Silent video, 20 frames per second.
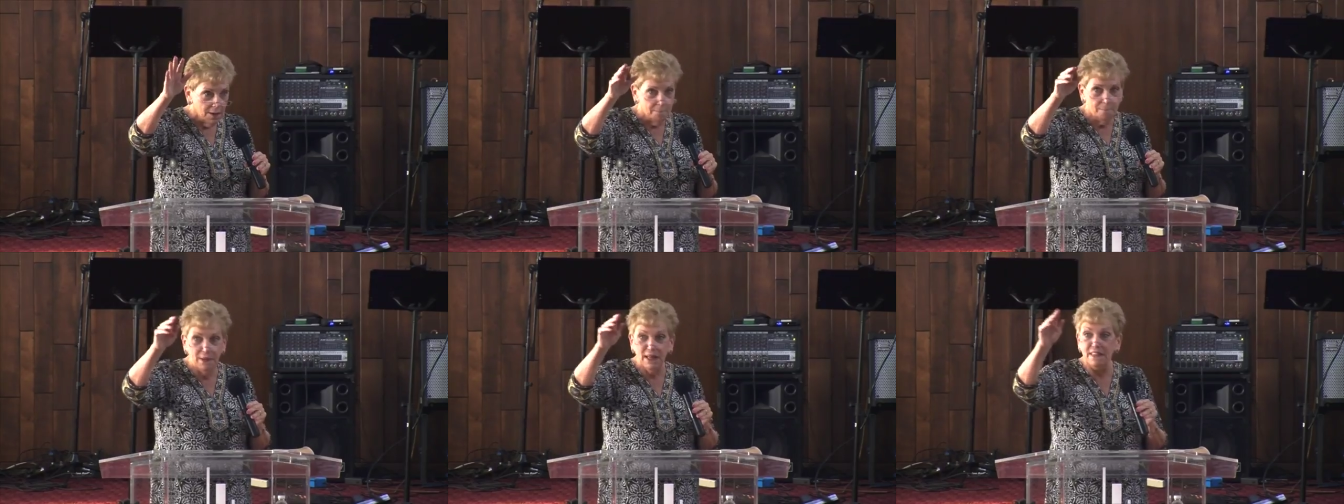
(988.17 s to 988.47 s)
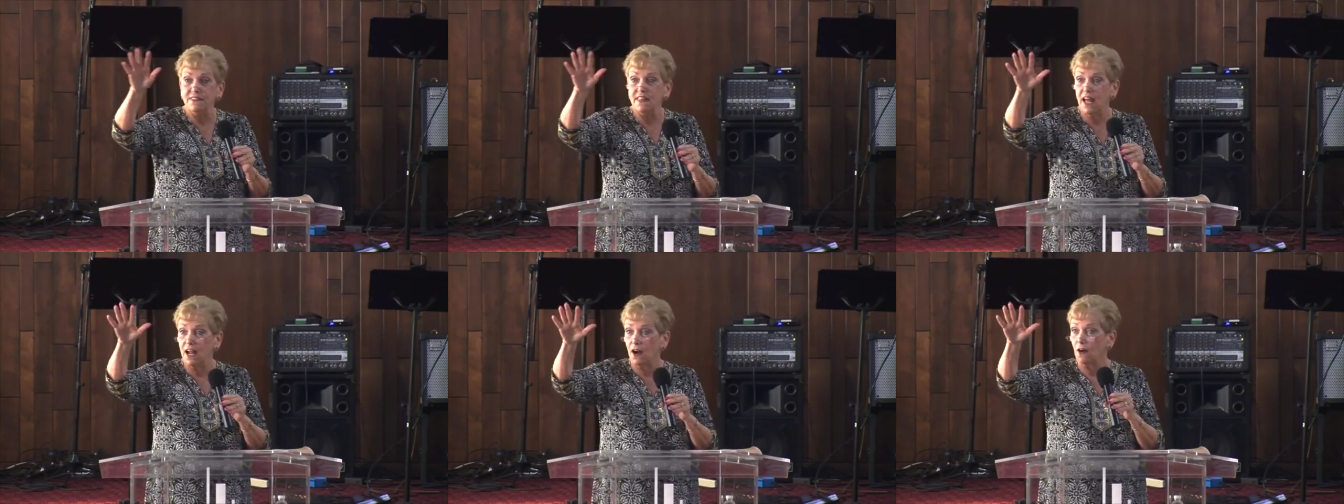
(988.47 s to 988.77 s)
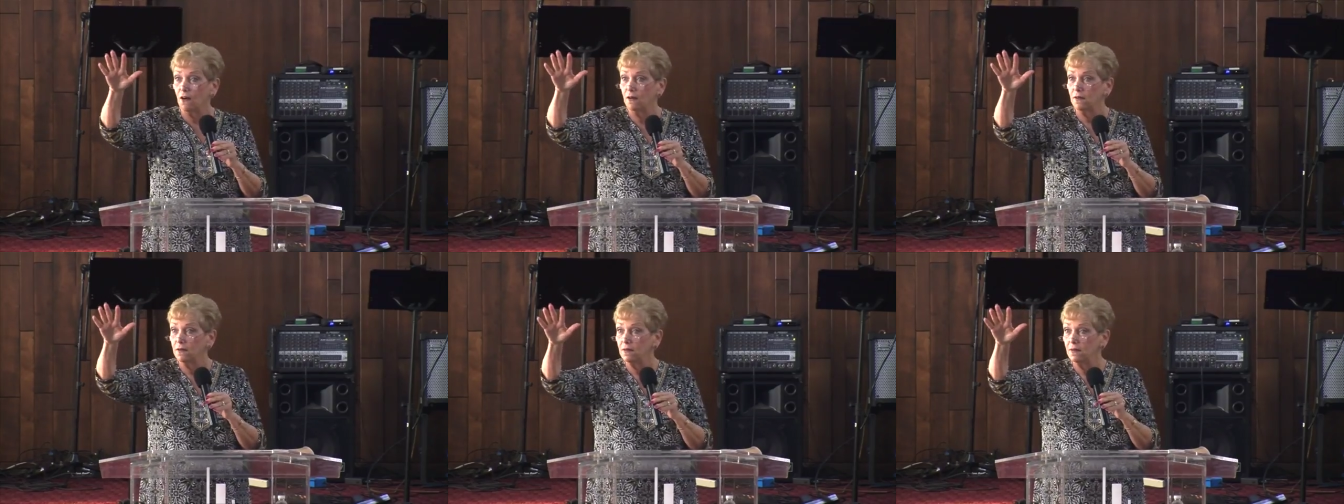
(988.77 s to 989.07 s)
Been
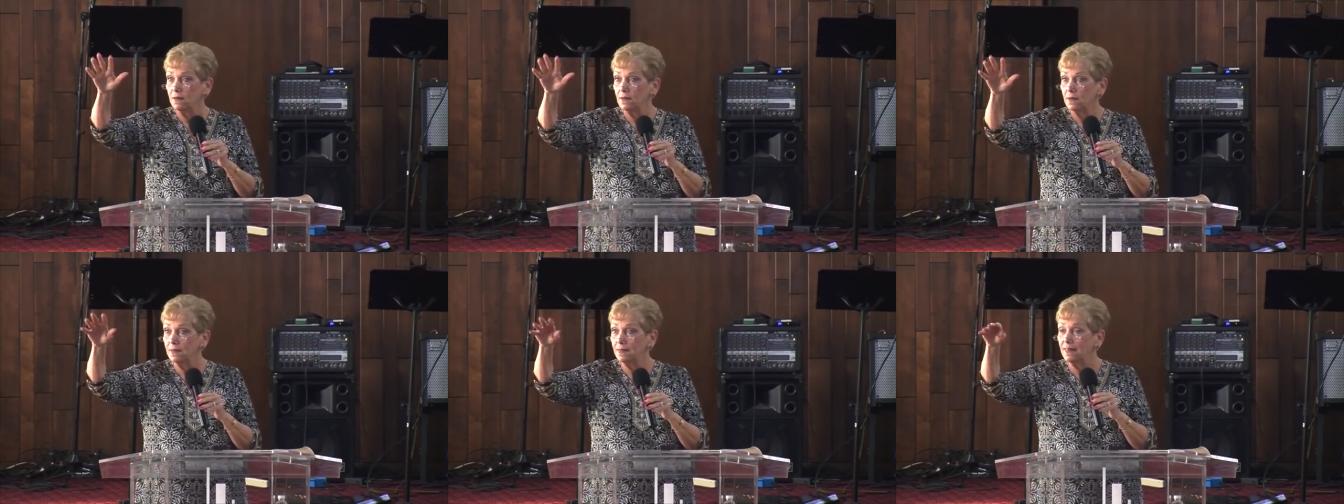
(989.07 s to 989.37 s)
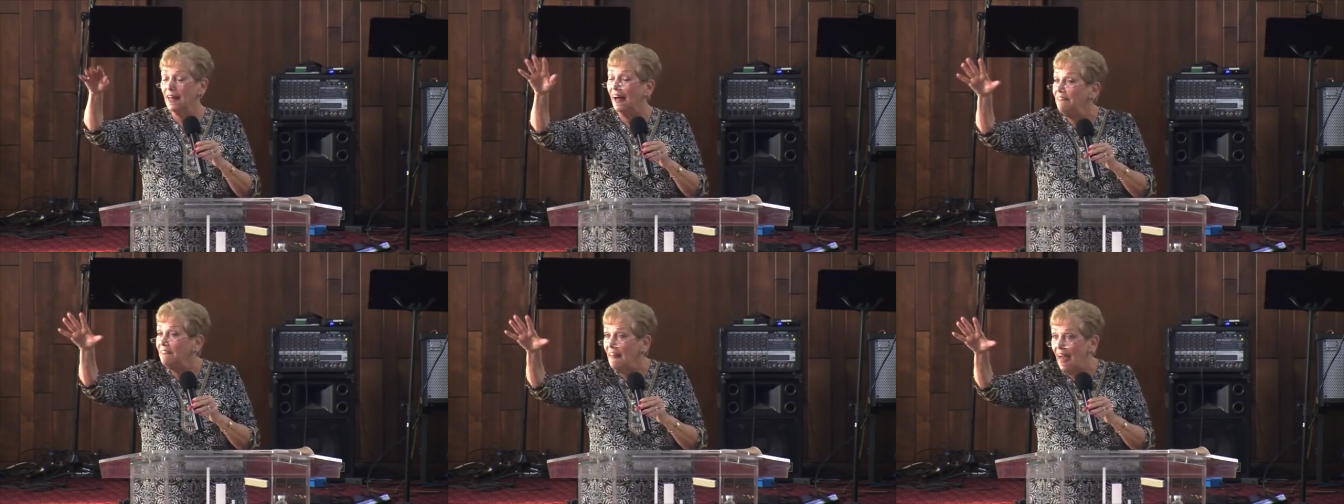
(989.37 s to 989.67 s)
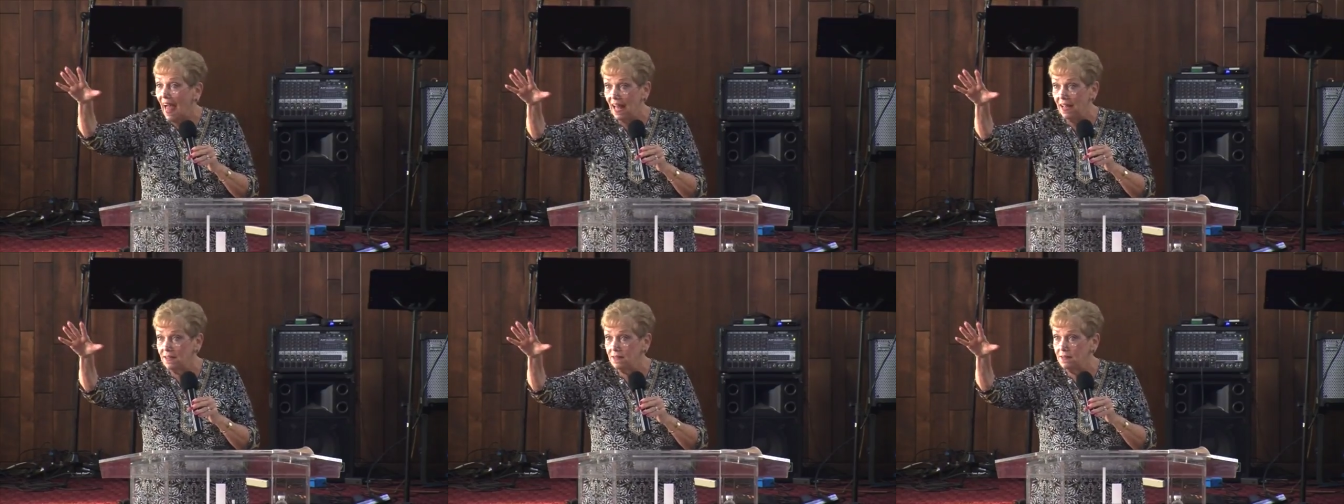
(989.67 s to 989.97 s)
there, done
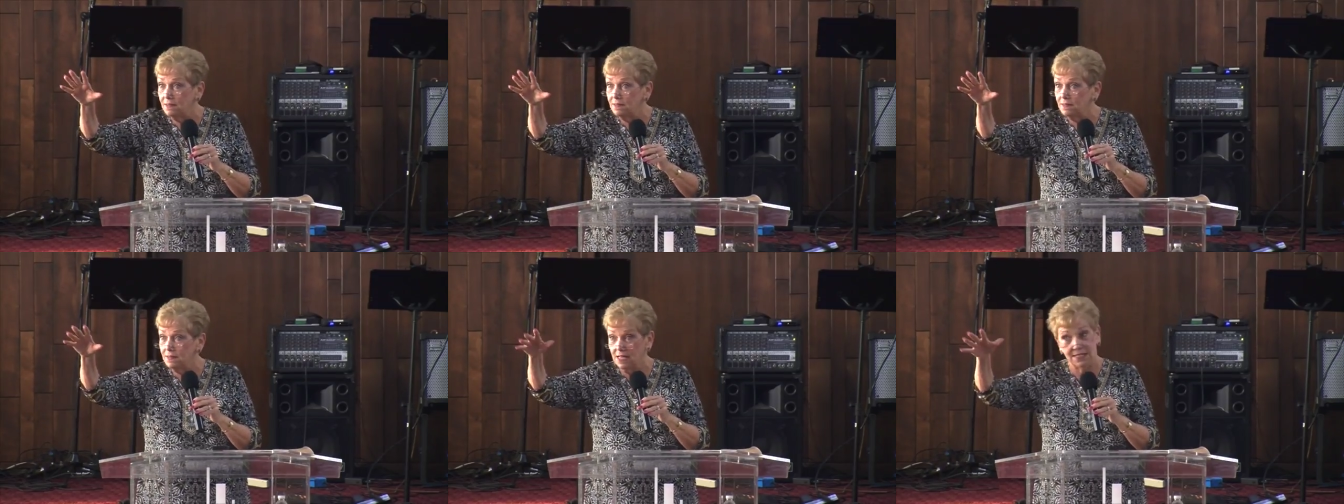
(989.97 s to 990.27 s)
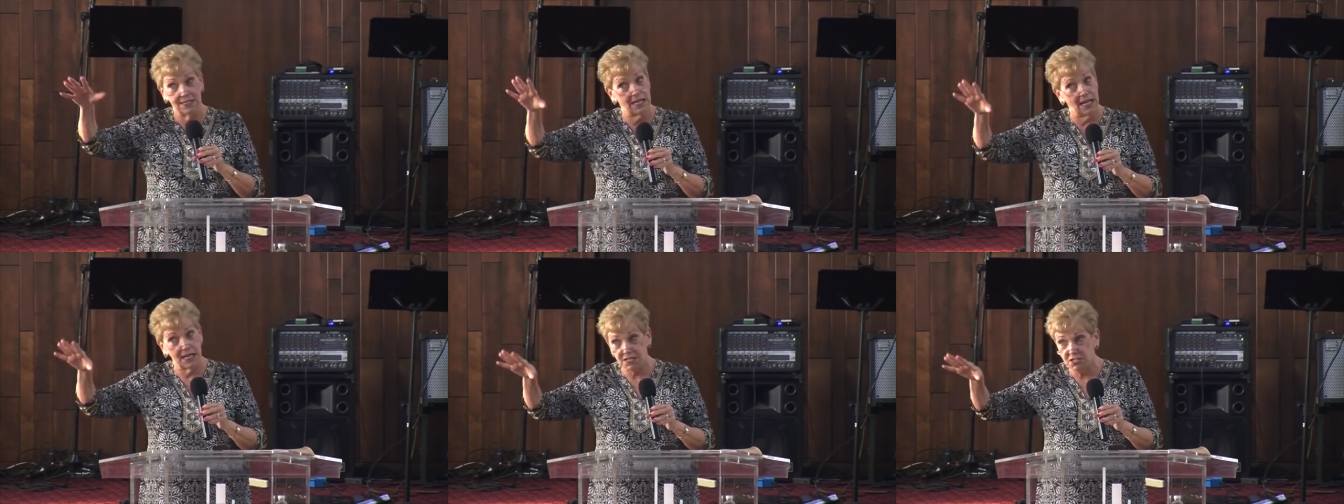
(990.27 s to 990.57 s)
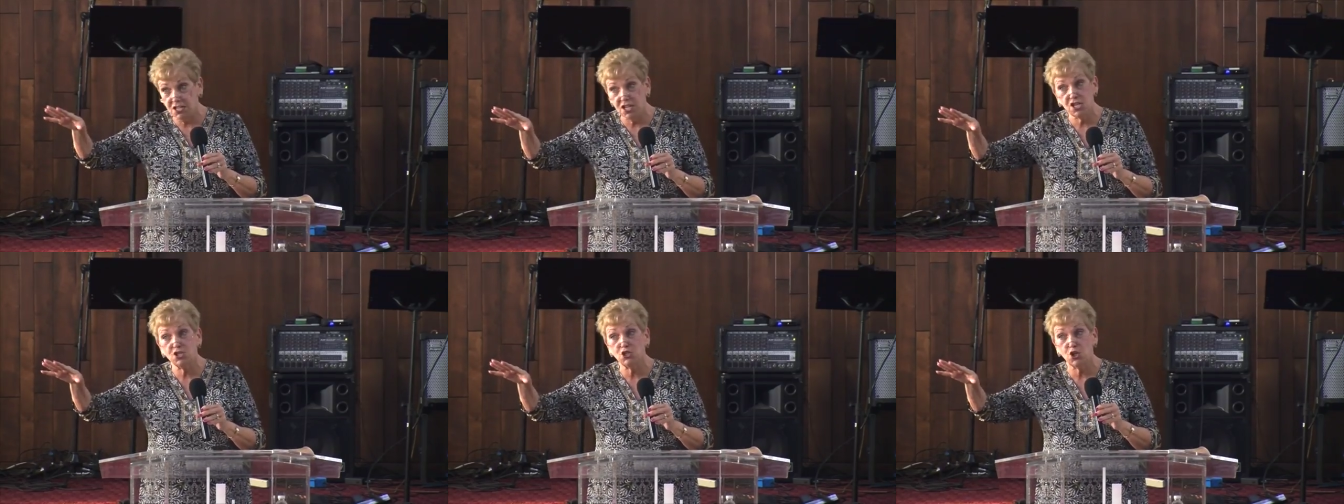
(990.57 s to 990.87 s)
that, didn't get a
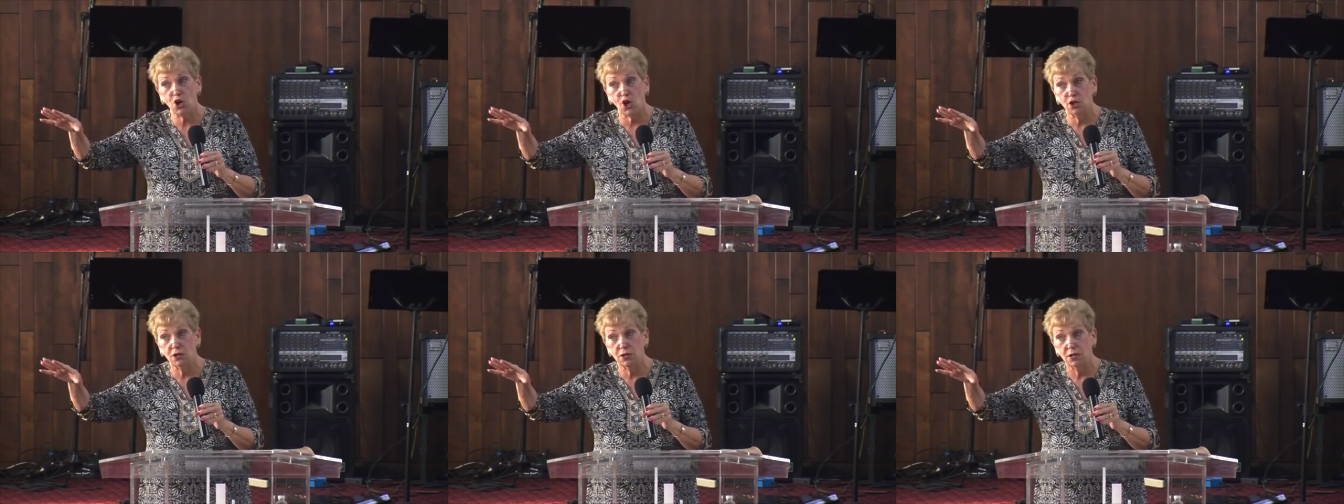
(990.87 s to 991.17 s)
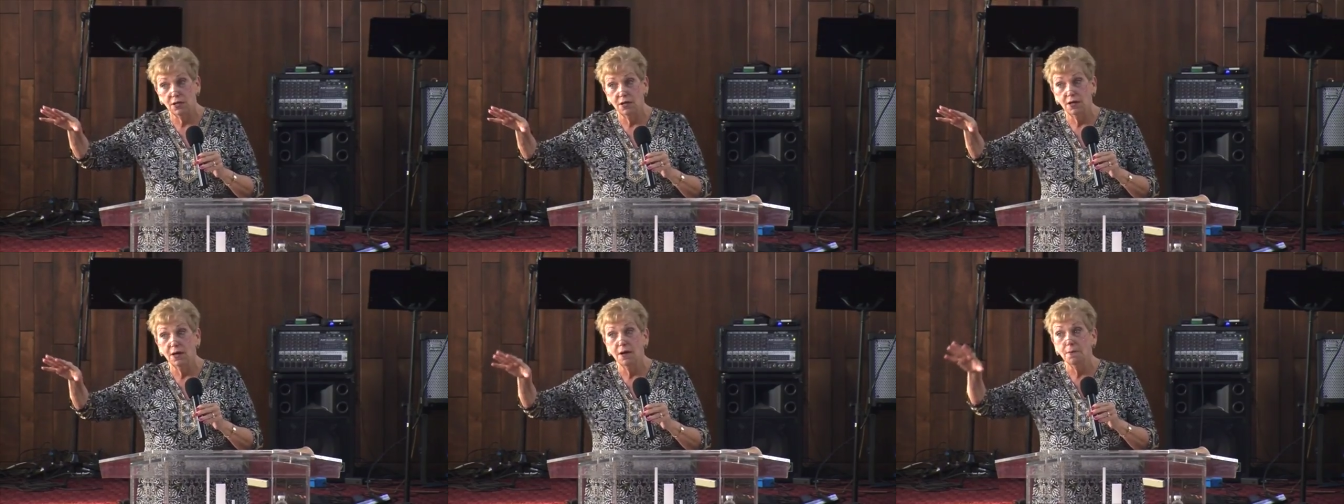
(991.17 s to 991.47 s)
t shirt,